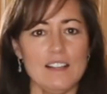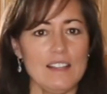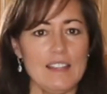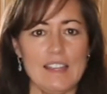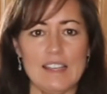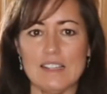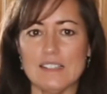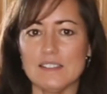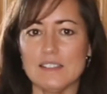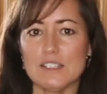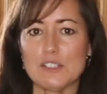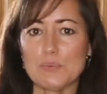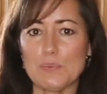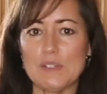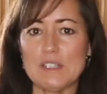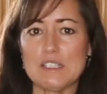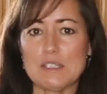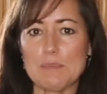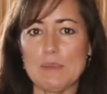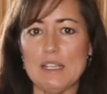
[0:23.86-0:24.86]
And this
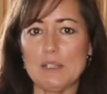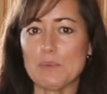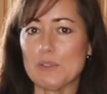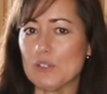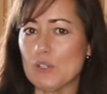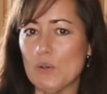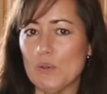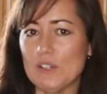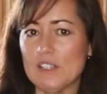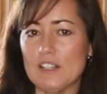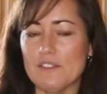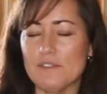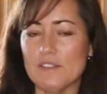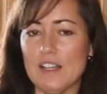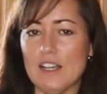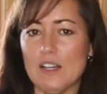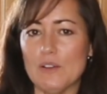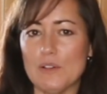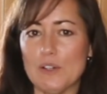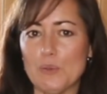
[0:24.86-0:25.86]
one is made with coconut
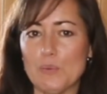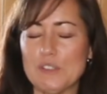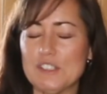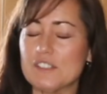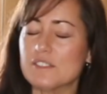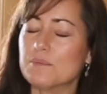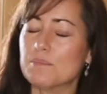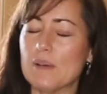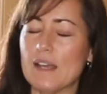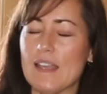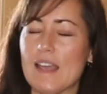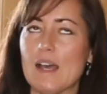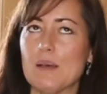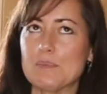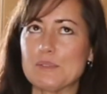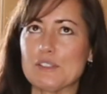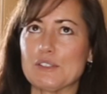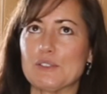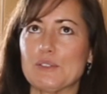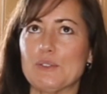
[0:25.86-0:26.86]
flour, which is my
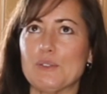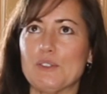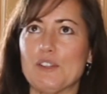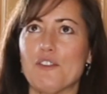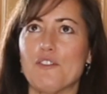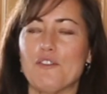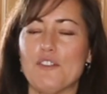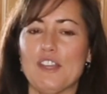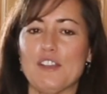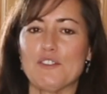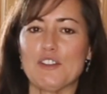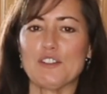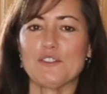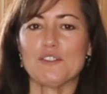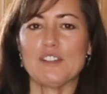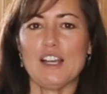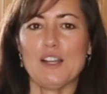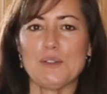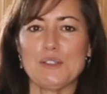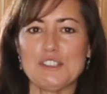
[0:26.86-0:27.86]
absolute favorite
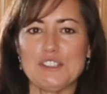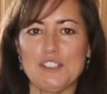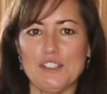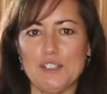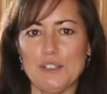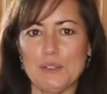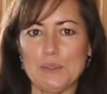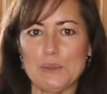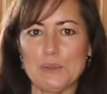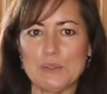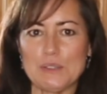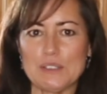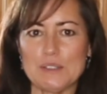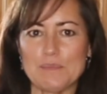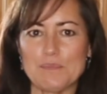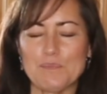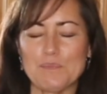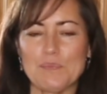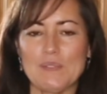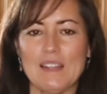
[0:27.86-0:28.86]
flour to use.
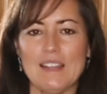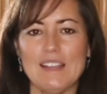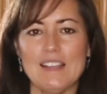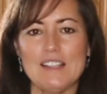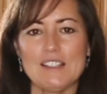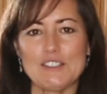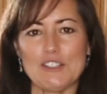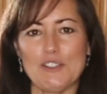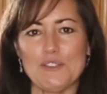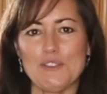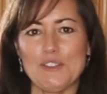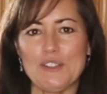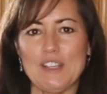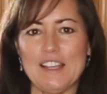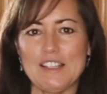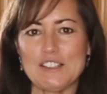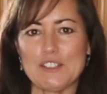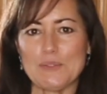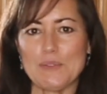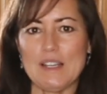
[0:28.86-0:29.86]
So if you
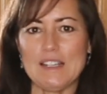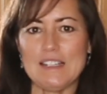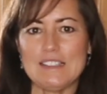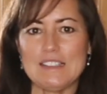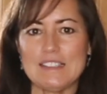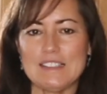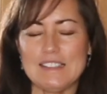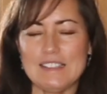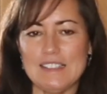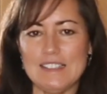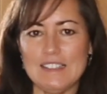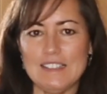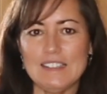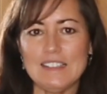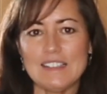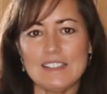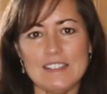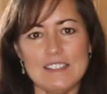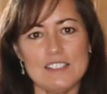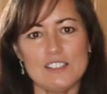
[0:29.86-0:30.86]
guys are ready to
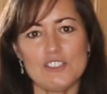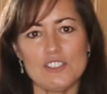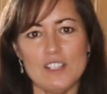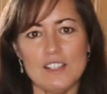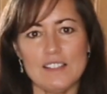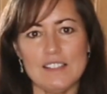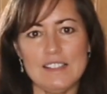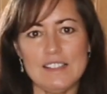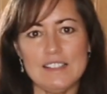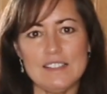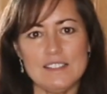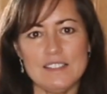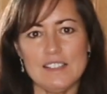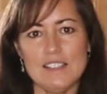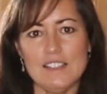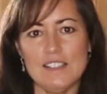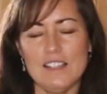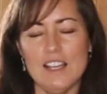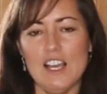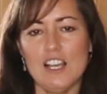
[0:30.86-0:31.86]
see this
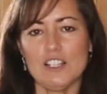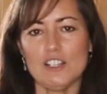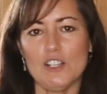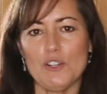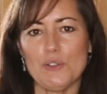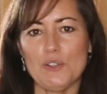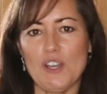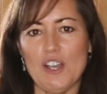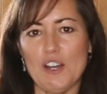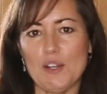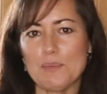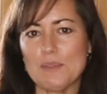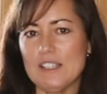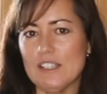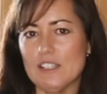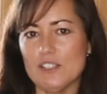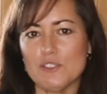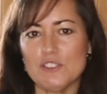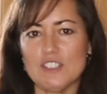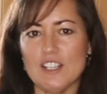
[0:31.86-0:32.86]
easy, low-carb
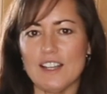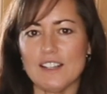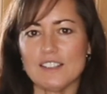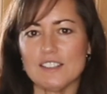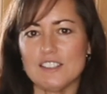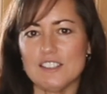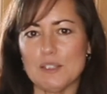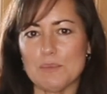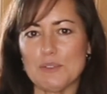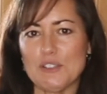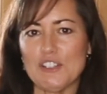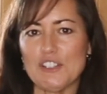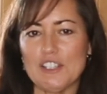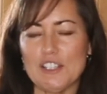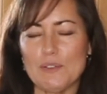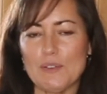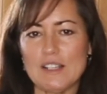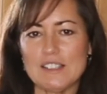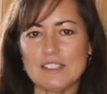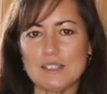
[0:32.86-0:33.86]
keto chocolate chip
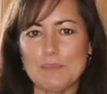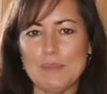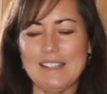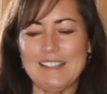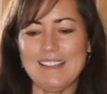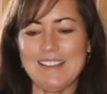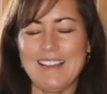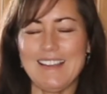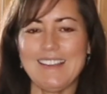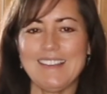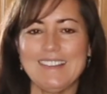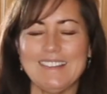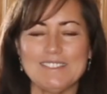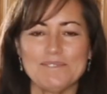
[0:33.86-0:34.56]
cookie recipe,